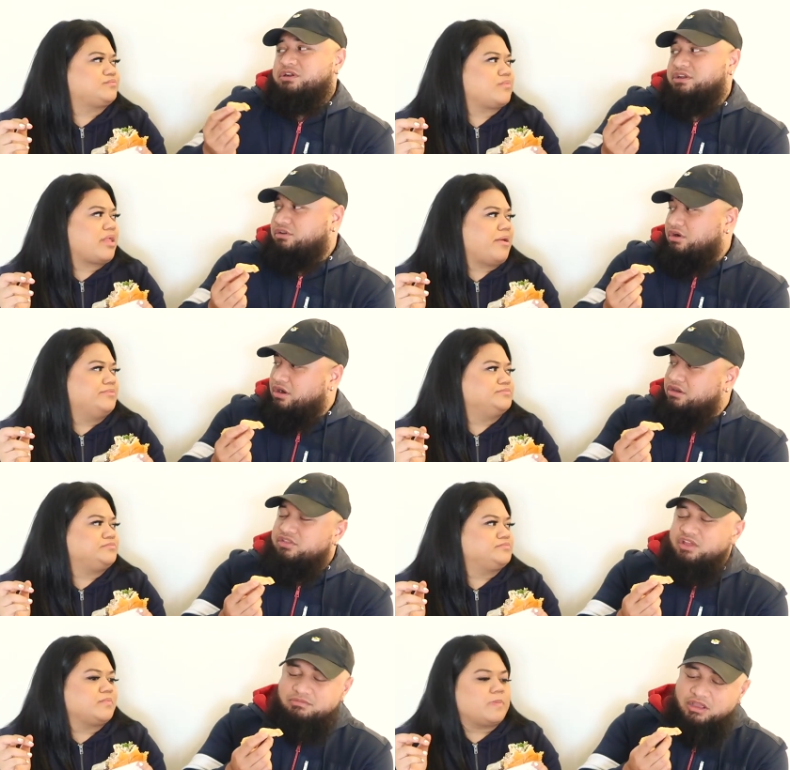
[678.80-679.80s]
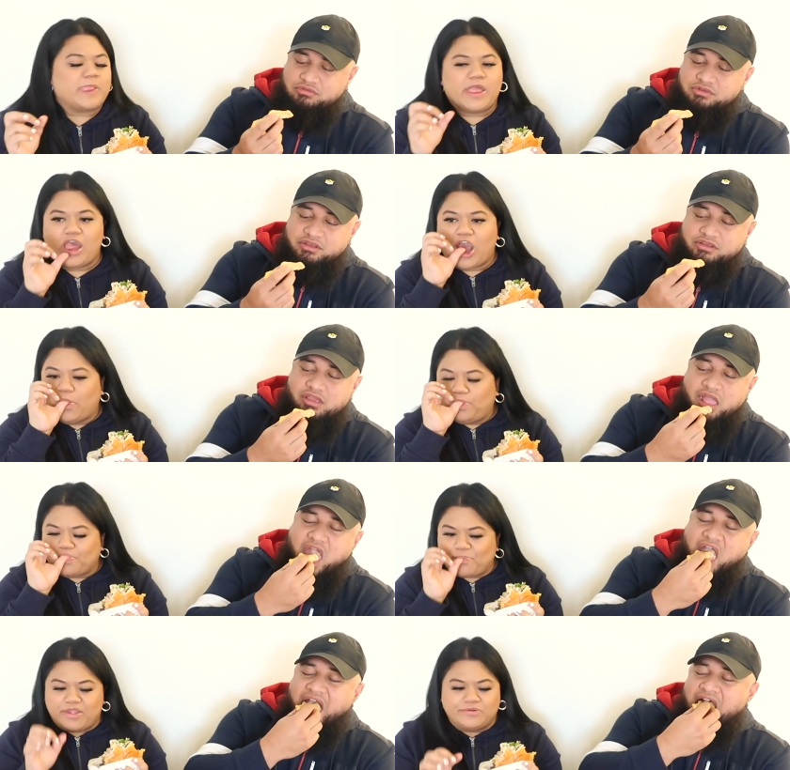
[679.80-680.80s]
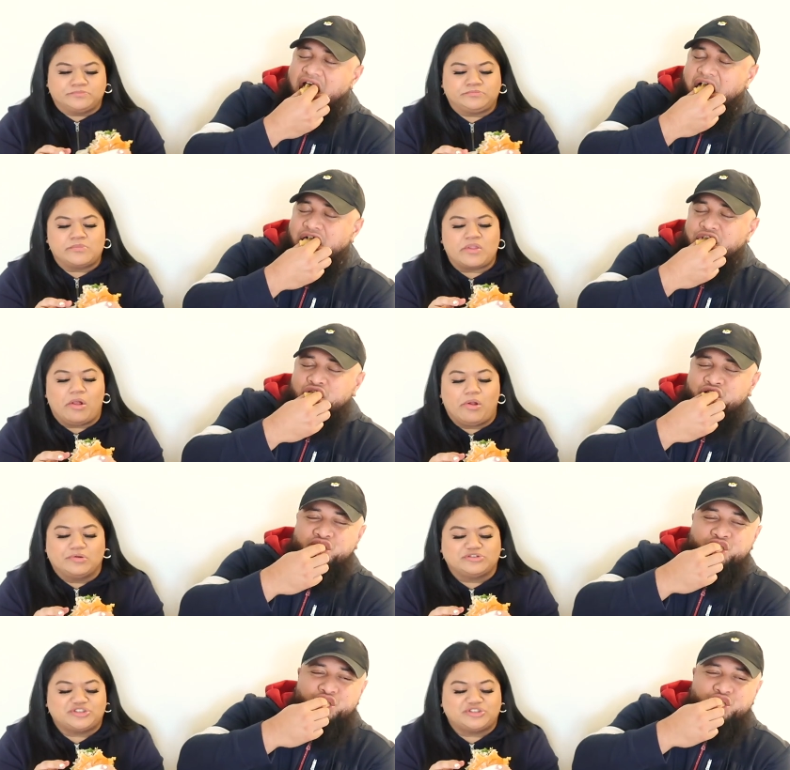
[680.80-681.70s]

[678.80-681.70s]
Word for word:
Speaker 1: one that, oh, the thumbnail?
Speaker 2: Yeah.